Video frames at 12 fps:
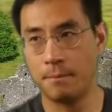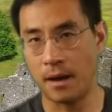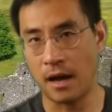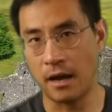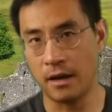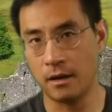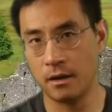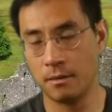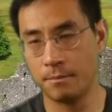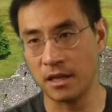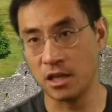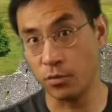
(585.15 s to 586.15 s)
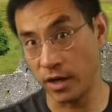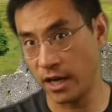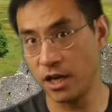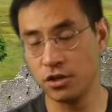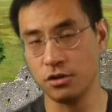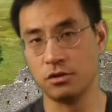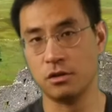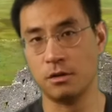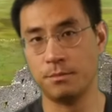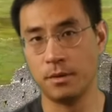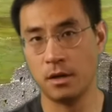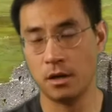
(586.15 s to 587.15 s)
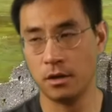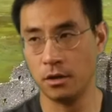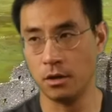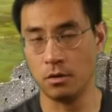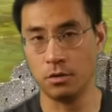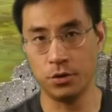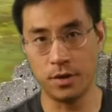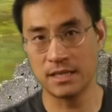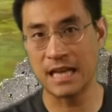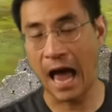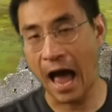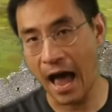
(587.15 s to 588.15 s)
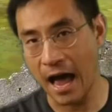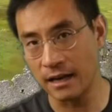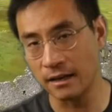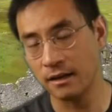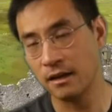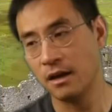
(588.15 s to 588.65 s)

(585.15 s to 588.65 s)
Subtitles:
by the relationship US had